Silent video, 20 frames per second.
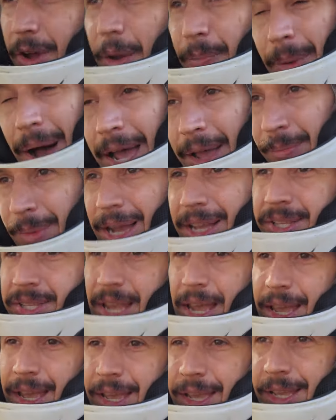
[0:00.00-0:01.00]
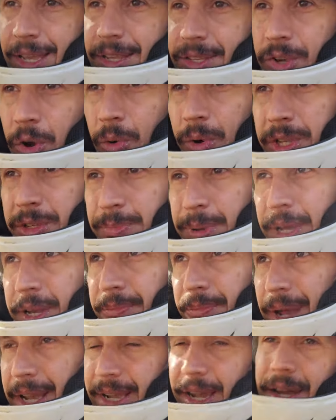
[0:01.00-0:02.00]
My, my saying has always
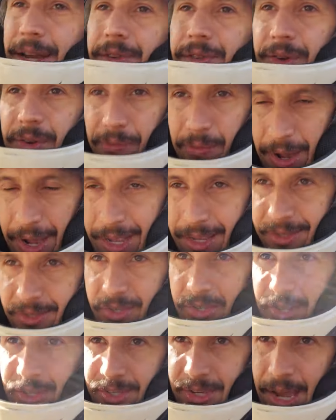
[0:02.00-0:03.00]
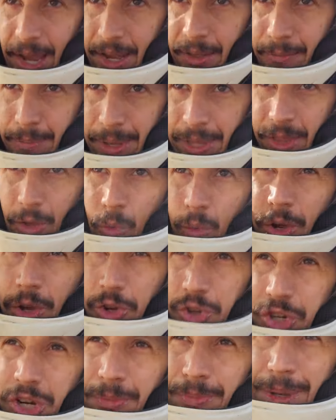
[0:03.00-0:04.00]
been, my kind of advice has kind of been, the wheel
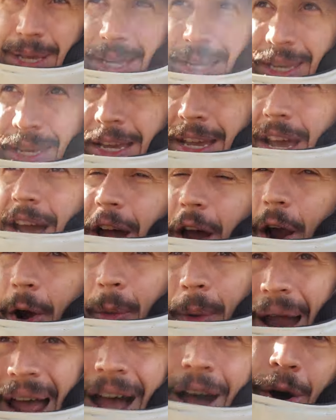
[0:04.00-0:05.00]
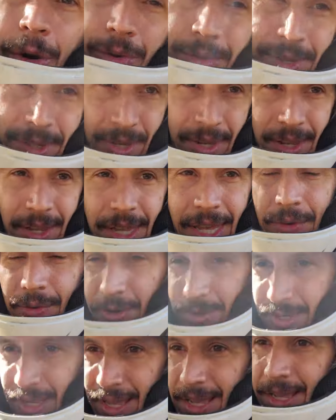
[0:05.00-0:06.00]
should be around, give
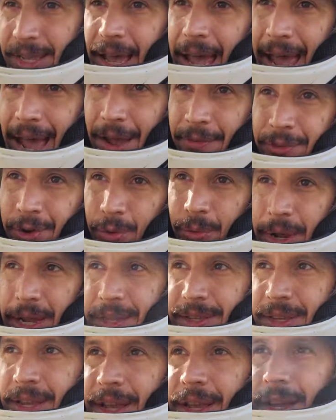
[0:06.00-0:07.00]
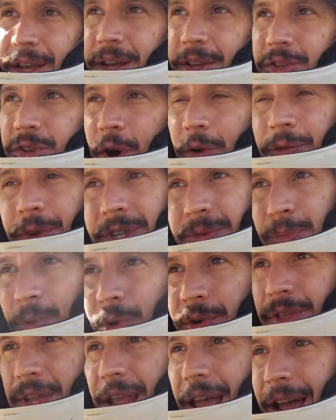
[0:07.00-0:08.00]
or take, half your weight. So if it's
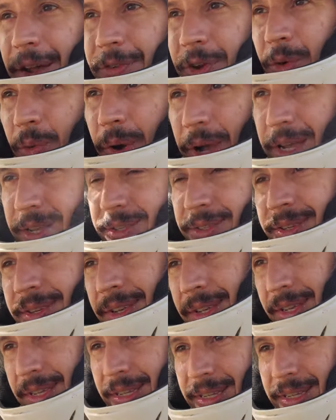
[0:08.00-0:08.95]
more than half your weight,